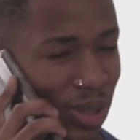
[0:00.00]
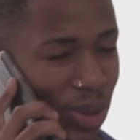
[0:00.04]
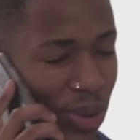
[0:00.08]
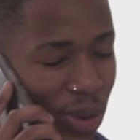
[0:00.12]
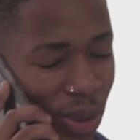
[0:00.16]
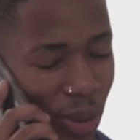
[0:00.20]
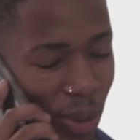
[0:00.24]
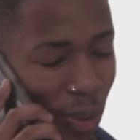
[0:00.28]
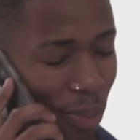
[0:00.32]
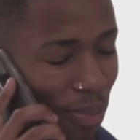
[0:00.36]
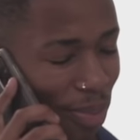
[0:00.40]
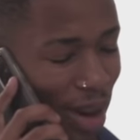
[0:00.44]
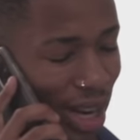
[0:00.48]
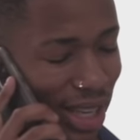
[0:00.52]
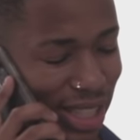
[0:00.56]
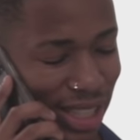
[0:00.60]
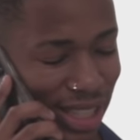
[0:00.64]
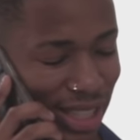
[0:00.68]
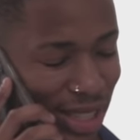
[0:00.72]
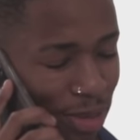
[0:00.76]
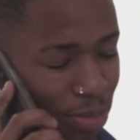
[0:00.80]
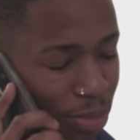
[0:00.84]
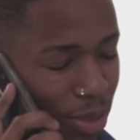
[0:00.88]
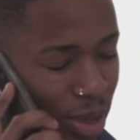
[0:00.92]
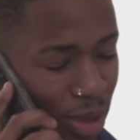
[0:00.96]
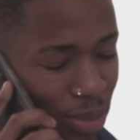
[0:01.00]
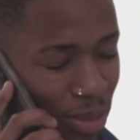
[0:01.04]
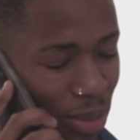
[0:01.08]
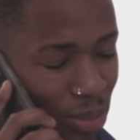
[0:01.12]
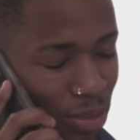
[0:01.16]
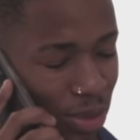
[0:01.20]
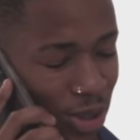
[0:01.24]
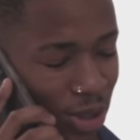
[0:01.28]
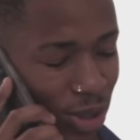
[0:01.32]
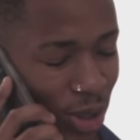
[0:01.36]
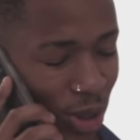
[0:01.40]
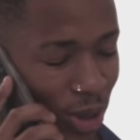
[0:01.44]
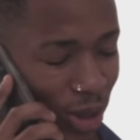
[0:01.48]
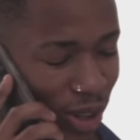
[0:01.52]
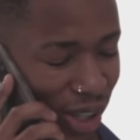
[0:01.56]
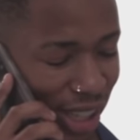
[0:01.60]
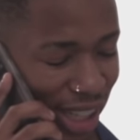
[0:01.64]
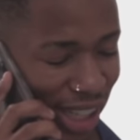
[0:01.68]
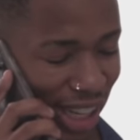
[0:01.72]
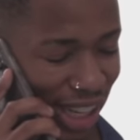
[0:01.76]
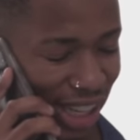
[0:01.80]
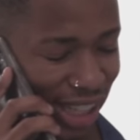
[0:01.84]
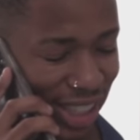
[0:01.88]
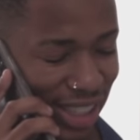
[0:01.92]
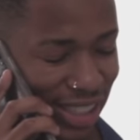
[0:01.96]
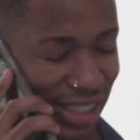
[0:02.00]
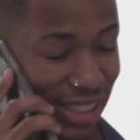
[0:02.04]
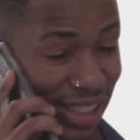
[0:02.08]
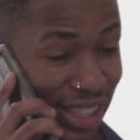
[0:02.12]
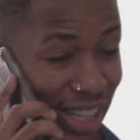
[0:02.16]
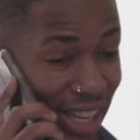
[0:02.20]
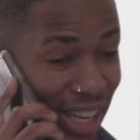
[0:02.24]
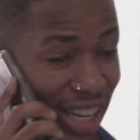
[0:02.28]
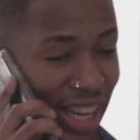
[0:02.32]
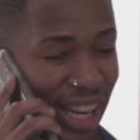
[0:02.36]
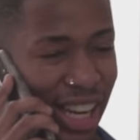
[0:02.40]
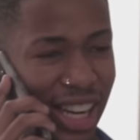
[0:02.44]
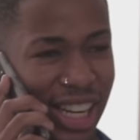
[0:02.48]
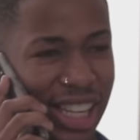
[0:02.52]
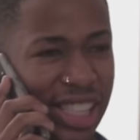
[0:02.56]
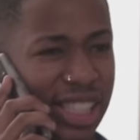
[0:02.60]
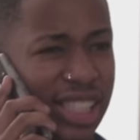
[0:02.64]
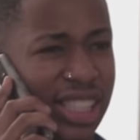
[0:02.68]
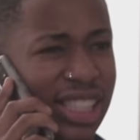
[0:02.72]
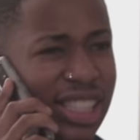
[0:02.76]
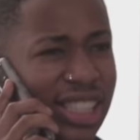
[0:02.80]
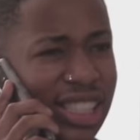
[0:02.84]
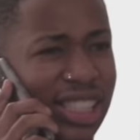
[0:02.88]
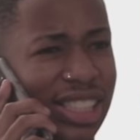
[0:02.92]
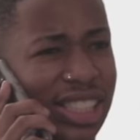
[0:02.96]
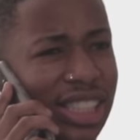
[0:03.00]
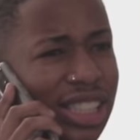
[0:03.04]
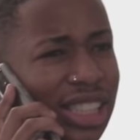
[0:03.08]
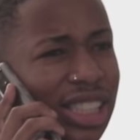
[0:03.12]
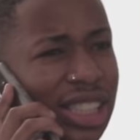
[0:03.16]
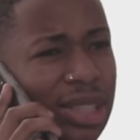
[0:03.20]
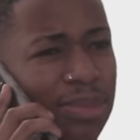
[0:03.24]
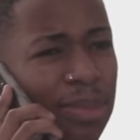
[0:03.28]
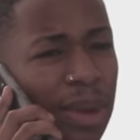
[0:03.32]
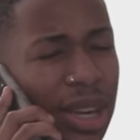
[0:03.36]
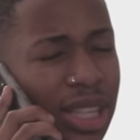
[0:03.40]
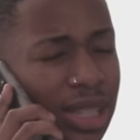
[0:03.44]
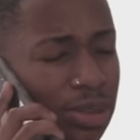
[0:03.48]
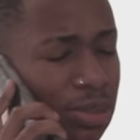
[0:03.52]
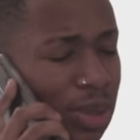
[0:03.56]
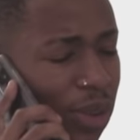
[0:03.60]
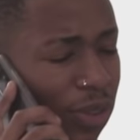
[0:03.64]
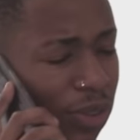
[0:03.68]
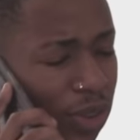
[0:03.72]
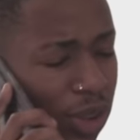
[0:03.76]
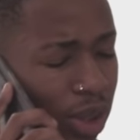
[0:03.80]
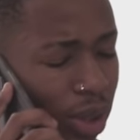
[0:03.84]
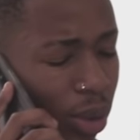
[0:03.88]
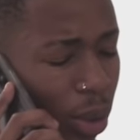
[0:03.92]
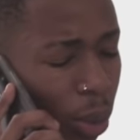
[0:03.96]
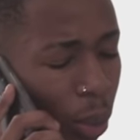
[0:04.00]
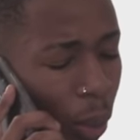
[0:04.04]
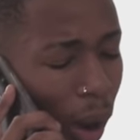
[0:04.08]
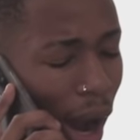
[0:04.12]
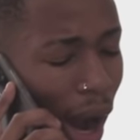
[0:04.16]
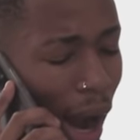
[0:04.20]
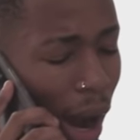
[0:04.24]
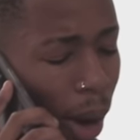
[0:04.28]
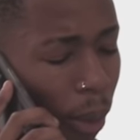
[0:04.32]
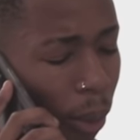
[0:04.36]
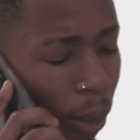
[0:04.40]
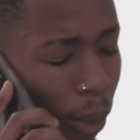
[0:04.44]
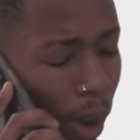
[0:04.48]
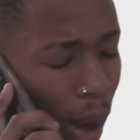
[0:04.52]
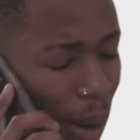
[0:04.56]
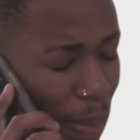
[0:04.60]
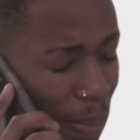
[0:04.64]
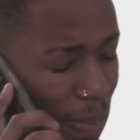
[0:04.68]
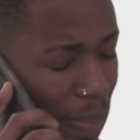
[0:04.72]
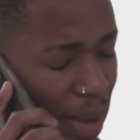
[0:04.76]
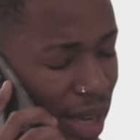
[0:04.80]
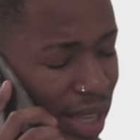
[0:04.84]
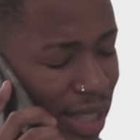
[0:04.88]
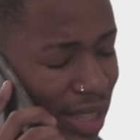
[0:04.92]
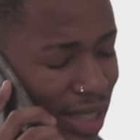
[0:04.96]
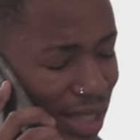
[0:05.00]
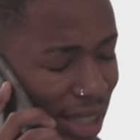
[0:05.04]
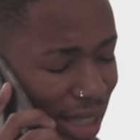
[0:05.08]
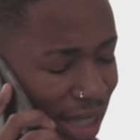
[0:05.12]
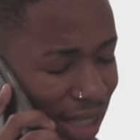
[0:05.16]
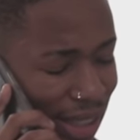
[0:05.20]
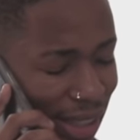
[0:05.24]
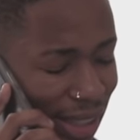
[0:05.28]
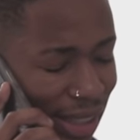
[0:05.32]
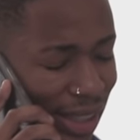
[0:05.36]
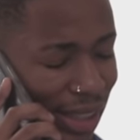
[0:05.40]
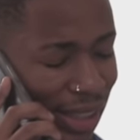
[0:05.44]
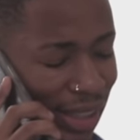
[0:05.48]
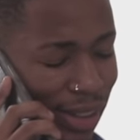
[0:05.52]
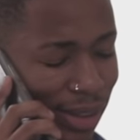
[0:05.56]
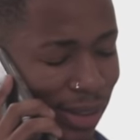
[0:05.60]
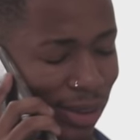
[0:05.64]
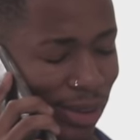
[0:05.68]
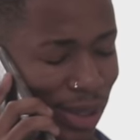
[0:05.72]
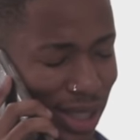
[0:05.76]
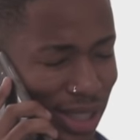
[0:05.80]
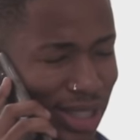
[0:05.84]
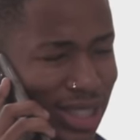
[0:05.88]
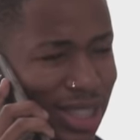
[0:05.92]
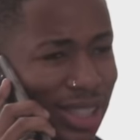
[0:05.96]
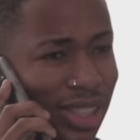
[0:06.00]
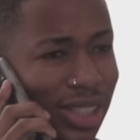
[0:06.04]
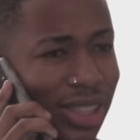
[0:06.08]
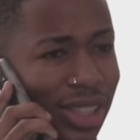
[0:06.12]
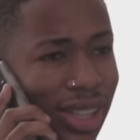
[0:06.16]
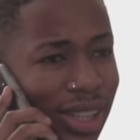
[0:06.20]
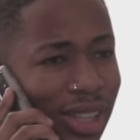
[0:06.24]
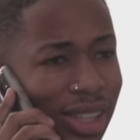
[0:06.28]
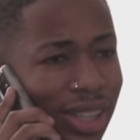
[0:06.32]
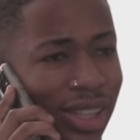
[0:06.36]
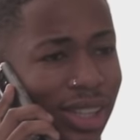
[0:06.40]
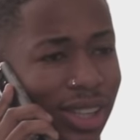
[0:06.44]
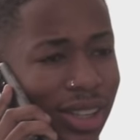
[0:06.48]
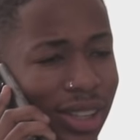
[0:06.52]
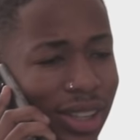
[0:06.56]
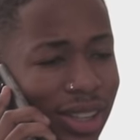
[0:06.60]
Plus, you know, Bali is premium stock. Like, she just makes me feel, wow, amazing. That doesn't...